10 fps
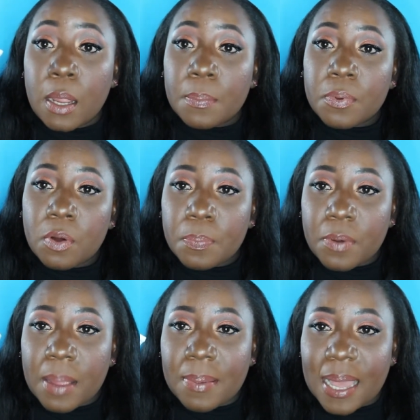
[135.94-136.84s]
Pro
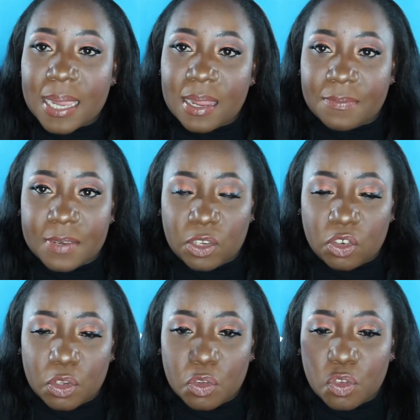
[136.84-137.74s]
Prep High
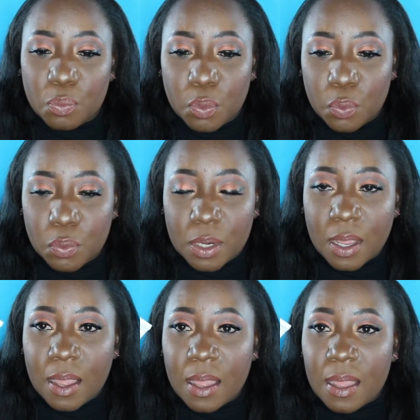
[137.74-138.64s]
Definition
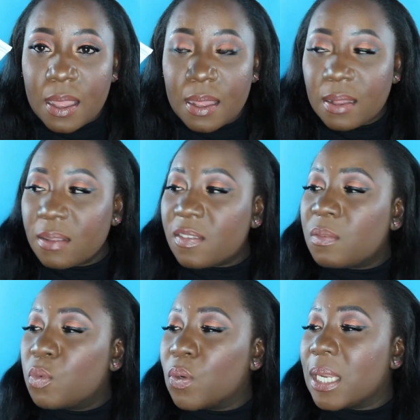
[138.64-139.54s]

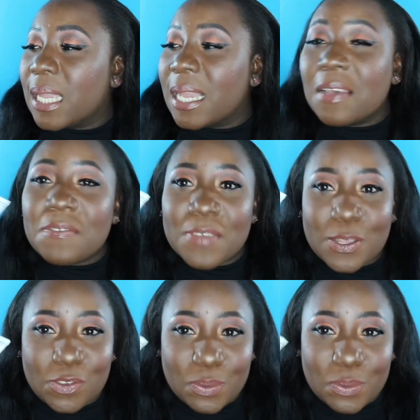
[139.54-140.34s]
Smoothing Face